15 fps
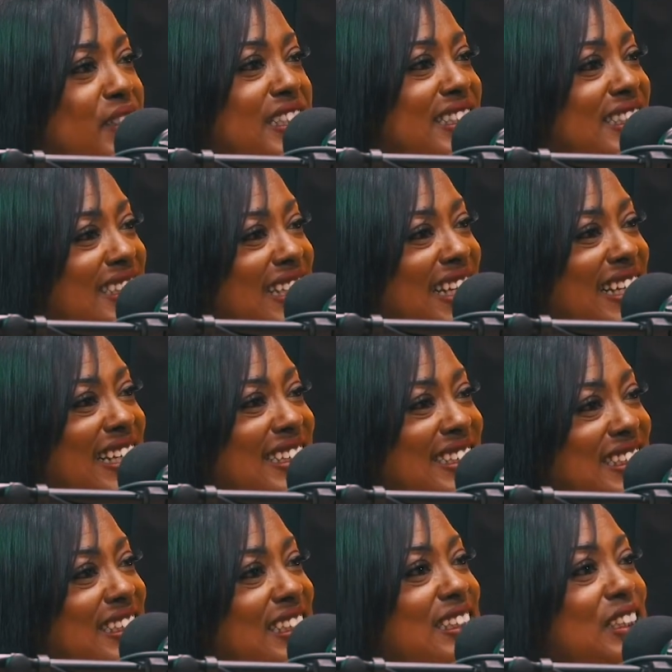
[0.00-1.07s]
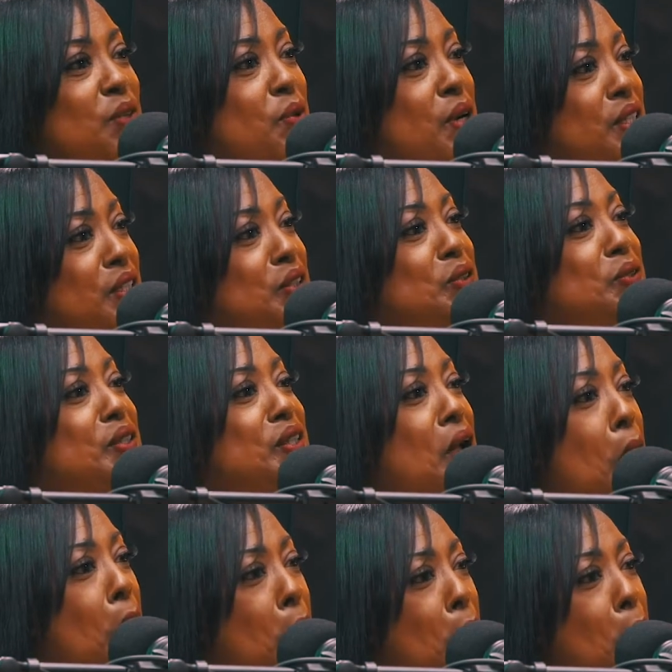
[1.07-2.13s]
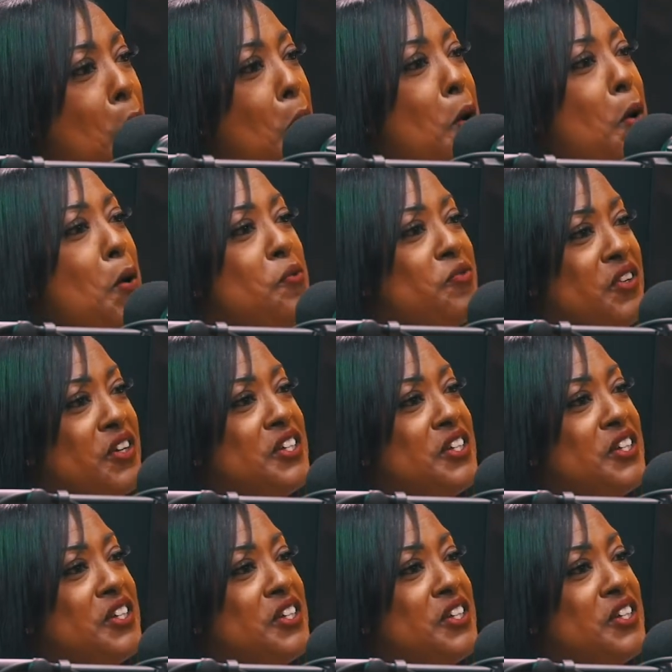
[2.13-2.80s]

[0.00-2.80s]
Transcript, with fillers: She said she she wanted to do it on her own, home wow.